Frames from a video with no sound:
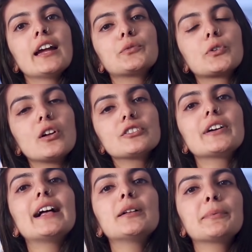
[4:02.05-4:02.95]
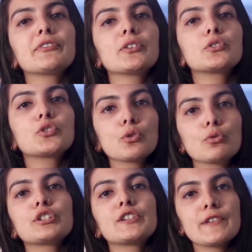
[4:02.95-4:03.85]
It would also help if you
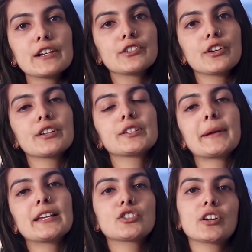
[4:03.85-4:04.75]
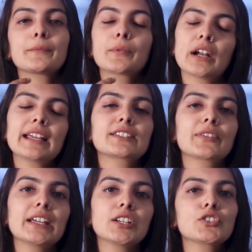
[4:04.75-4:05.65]
choose filters based on
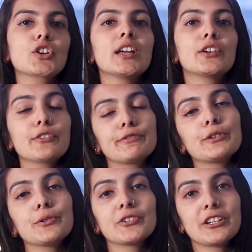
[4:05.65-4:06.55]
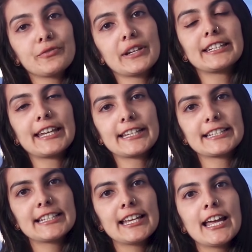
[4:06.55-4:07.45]
price range, reviews, and
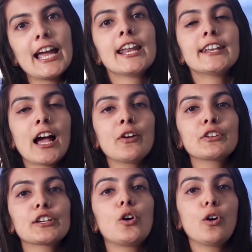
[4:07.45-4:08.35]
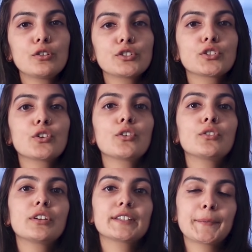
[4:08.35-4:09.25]
ratings. Now you can
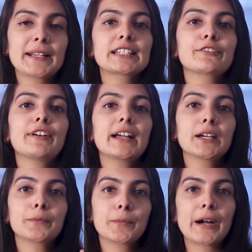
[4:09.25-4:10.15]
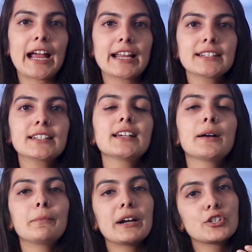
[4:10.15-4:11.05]
also specify a brand,
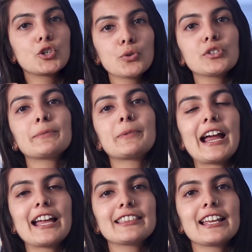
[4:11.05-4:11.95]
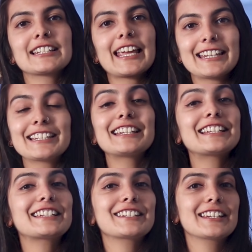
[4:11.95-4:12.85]
but choose a brand that's getting
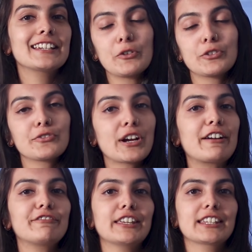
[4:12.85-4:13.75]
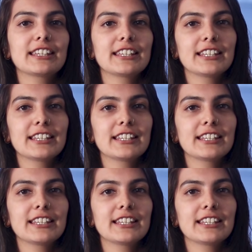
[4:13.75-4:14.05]
decent amount of traffic.